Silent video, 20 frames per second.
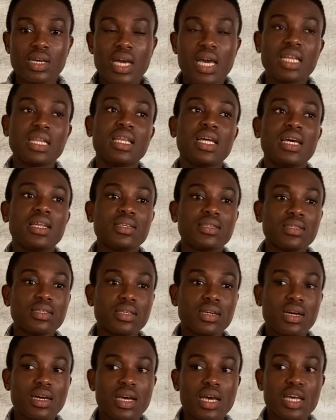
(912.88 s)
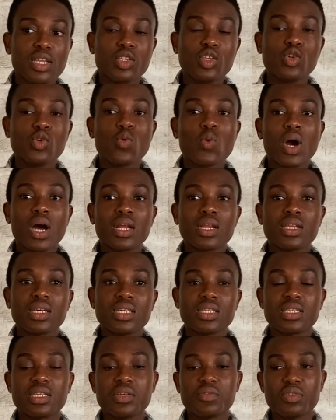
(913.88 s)
and then a new one
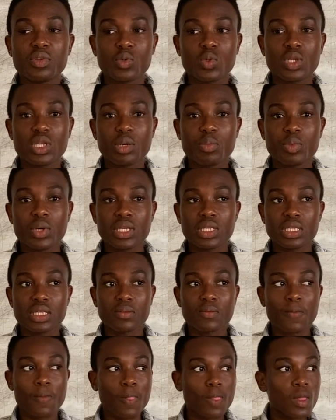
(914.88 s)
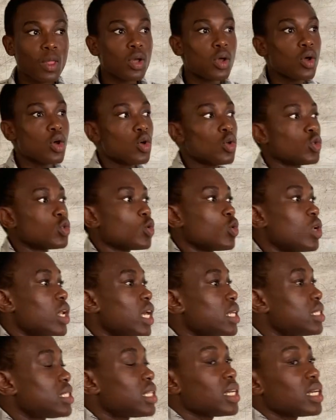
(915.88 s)
is given to the person. So
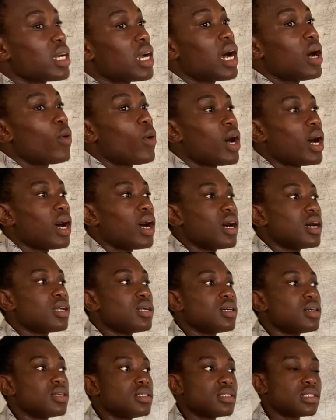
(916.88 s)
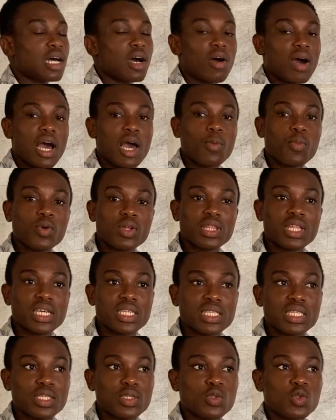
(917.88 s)
let's take our now
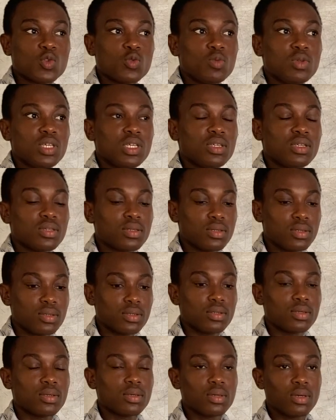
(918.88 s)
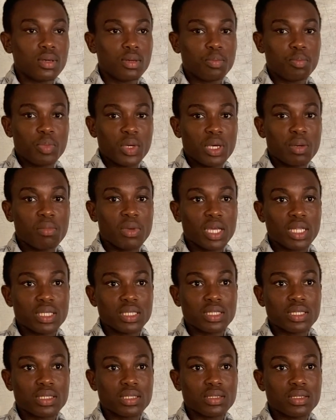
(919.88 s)
hypothesis to be
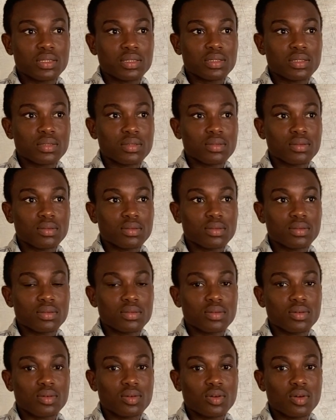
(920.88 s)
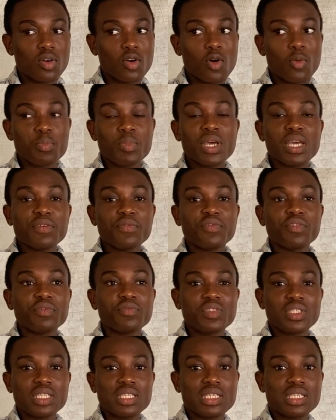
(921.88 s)
payment, or pay
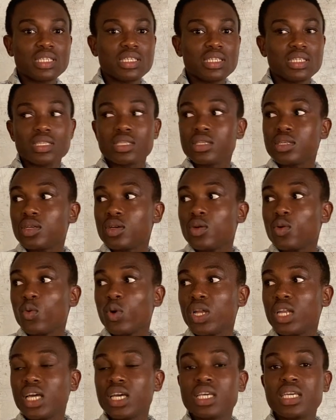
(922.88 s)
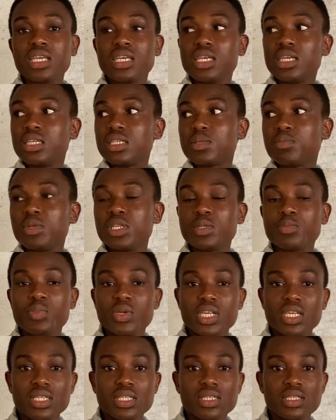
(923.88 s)
50 cedis when a key is
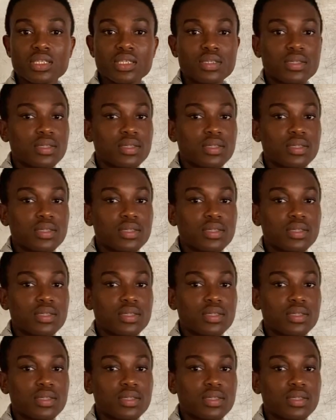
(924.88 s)
misplaced.